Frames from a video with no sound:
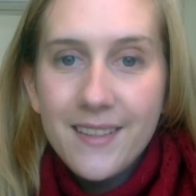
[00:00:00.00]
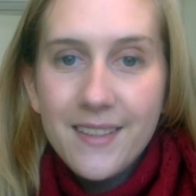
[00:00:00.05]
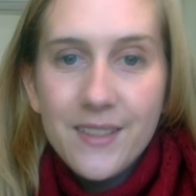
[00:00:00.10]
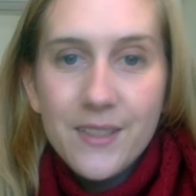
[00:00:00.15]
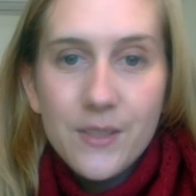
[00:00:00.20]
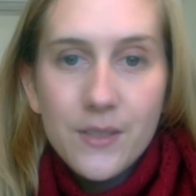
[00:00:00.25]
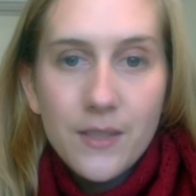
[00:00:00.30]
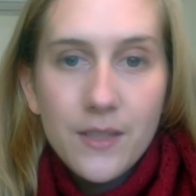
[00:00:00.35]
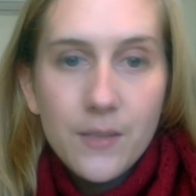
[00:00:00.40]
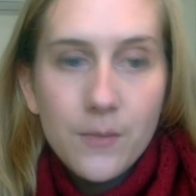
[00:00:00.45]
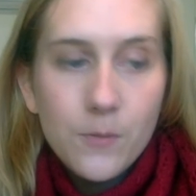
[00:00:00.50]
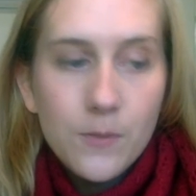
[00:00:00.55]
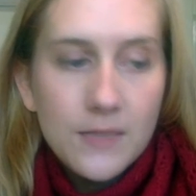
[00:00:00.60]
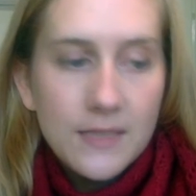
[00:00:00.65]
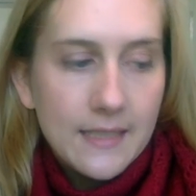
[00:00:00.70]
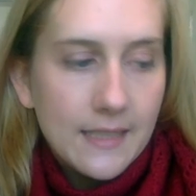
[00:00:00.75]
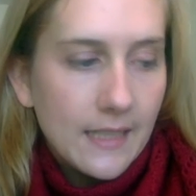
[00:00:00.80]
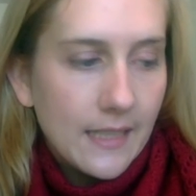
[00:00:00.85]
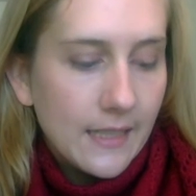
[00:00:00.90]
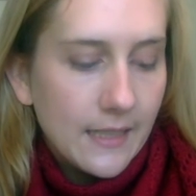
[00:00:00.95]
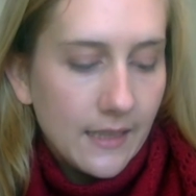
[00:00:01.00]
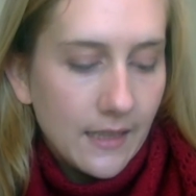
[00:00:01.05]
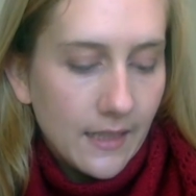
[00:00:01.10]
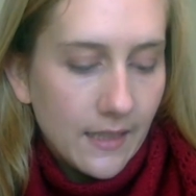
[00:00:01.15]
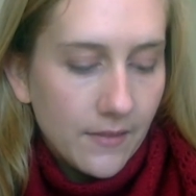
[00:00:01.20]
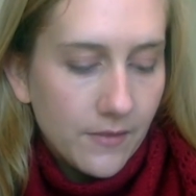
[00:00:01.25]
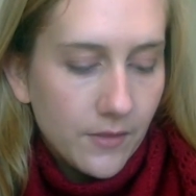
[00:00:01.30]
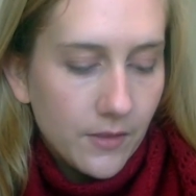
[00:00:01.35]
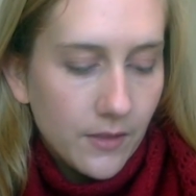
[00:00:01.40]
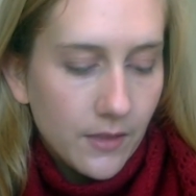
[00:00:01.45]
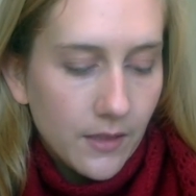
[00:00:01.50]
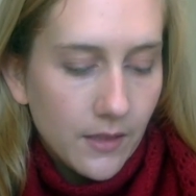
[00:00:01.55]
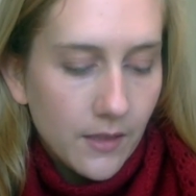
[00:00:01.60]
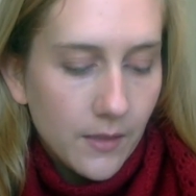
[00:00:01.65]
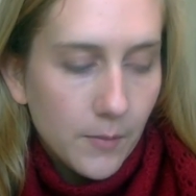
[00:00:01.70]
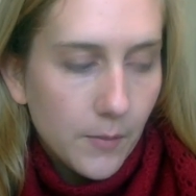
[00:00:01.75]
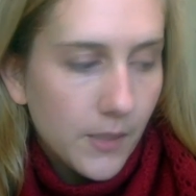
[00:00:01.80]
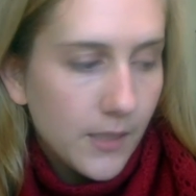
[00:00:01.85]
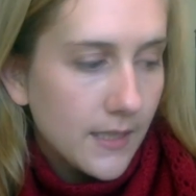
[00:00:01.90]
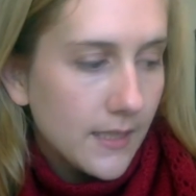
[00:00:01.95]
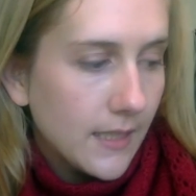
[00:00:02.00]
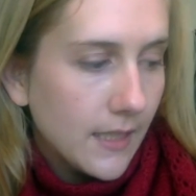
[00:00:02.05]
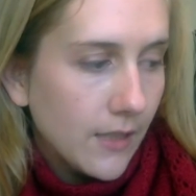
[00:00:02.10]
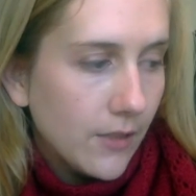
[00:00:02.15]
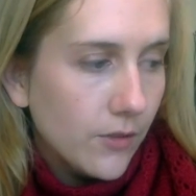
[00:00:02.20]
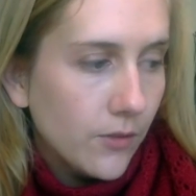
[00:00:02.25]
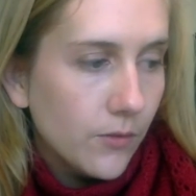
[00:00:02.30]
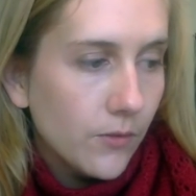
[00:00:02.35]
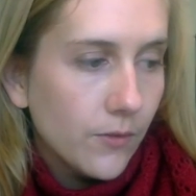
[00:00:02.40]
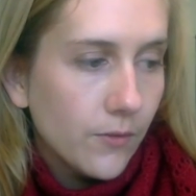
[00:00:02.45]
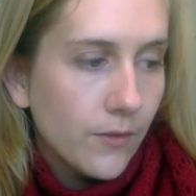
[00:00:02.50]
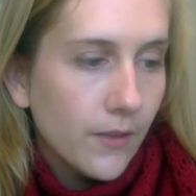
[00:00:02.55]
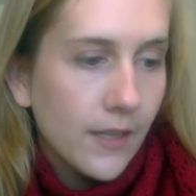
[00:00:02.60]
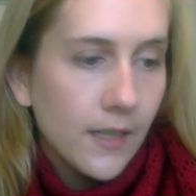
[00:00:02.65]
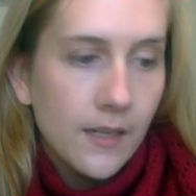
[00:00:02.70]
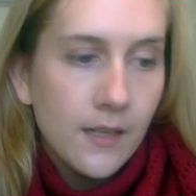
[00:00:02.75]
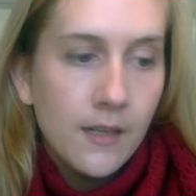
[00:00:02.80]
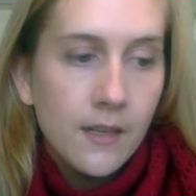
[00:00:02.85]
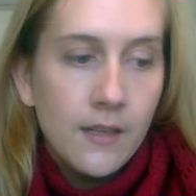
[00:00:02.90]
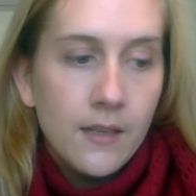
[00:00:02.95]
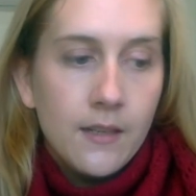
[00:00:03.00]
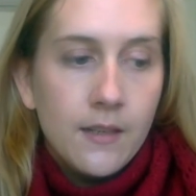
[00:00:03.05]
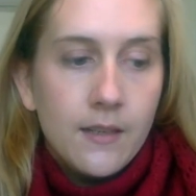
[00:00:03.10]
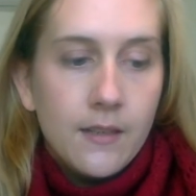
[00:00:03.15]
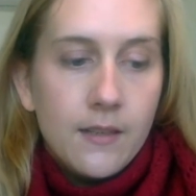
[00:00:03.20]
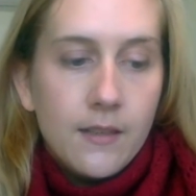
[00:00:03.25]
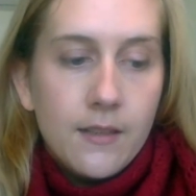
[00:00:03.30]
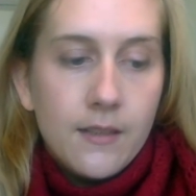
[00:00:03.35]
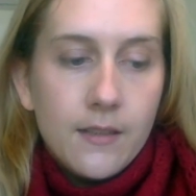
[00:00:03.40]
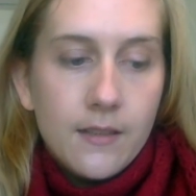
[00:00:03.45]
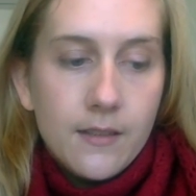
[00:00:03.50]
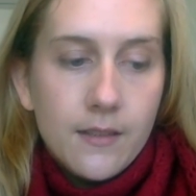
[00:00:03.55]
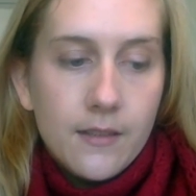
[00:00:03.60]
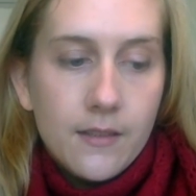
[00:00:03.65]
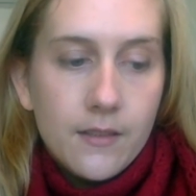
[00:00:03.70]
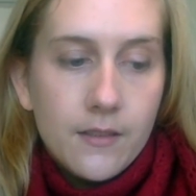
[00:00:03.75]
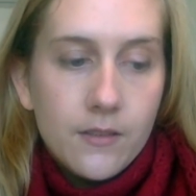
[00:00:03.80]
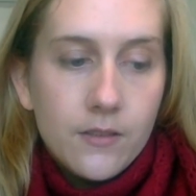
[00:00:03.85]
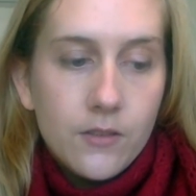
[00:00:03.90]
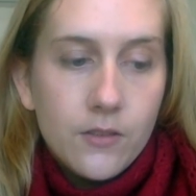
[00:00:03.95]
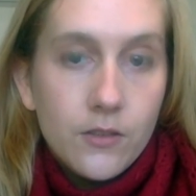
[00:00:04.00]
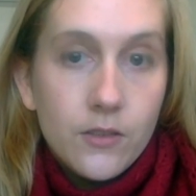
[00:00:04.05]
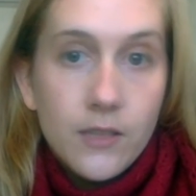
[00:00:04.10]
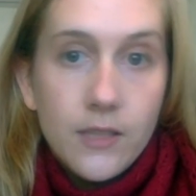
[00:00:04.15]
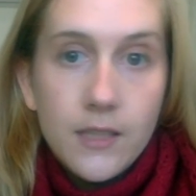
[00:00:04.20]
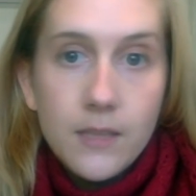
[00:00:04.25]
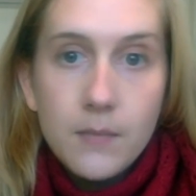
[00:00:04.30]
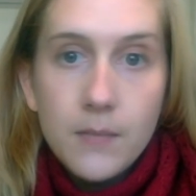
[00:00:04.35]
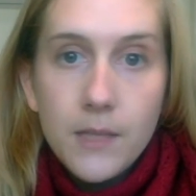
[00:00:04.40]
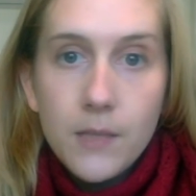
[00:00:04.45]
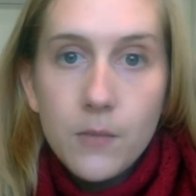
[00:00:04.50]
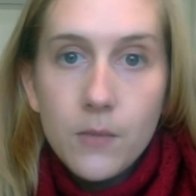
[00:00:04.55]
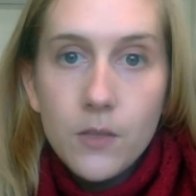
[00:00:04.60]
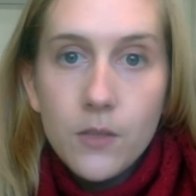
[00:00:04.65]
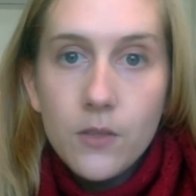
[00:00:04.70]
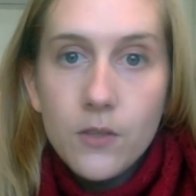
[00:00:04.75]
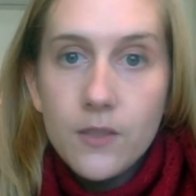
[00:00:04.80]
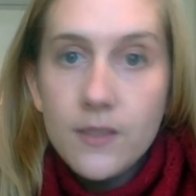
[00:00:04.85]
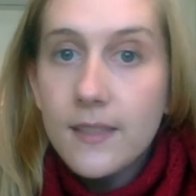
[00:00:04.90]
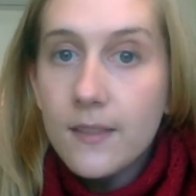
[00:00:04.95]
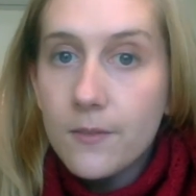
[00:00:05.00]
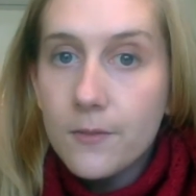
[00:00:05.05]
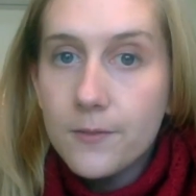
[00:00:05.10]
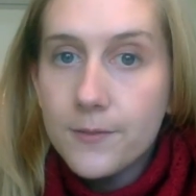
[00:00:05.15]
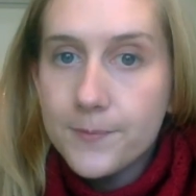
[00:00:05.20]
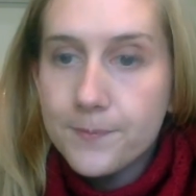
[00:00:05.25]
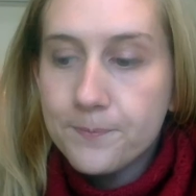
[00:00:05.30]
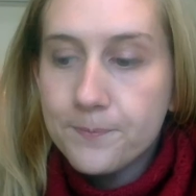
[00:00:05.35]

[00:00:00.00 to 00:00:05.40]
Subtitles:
So I have 1 skein left that I might send to a friend so she can make one herself.